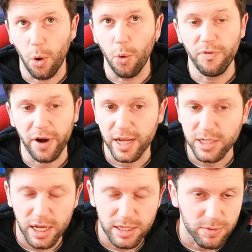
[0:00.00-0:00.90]
all very
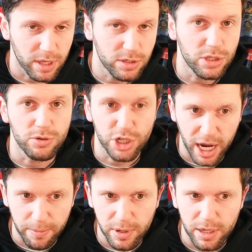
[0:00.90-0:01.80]
exciting with those two
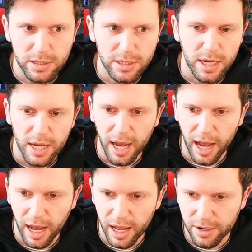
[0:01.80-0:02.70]
champions
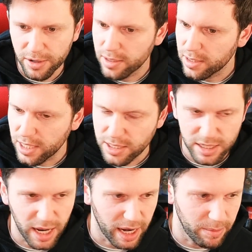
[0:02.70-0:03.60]
and
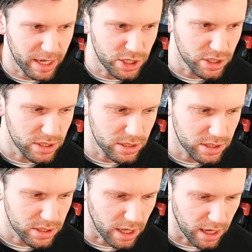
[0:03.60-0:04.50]
decent
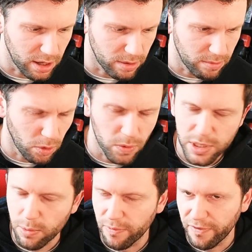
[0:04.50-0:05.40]
animations, uh, more
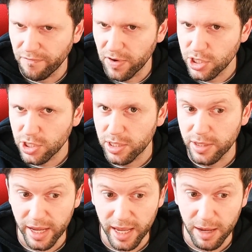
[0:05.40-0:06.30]
so with Viv
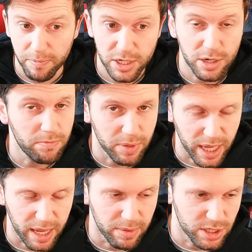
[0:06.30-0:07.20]
Vision than Kate Bishop, but
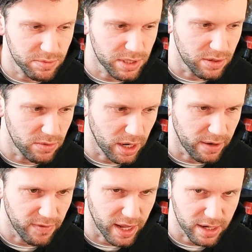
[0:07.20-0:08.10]
Kate Bishop's still
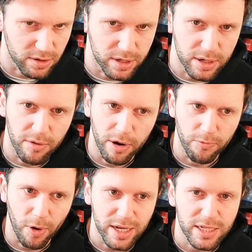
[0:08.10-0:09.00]
kind of like good in her
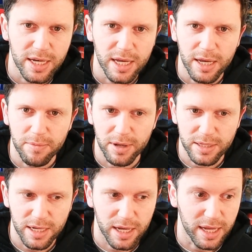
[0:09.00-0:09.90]
own right.
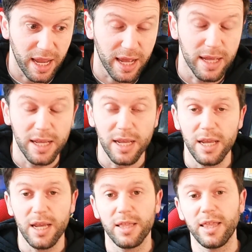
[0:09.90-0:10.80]
But uh, yeah,
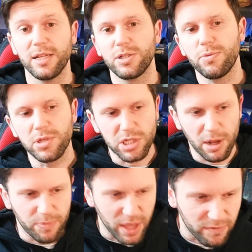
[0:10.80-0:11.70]
there's also
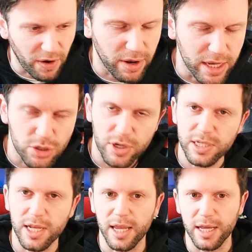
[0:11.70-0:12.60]
something very
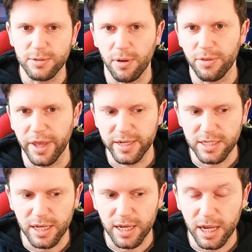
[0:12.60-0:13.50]
interesting as well
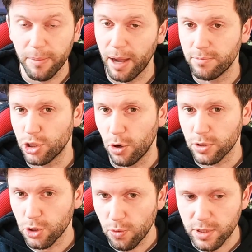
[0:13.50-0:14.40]
that uh, Kabam
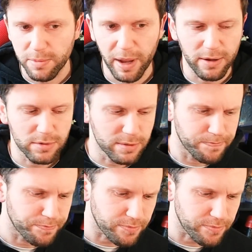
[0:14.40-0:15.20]
John talks about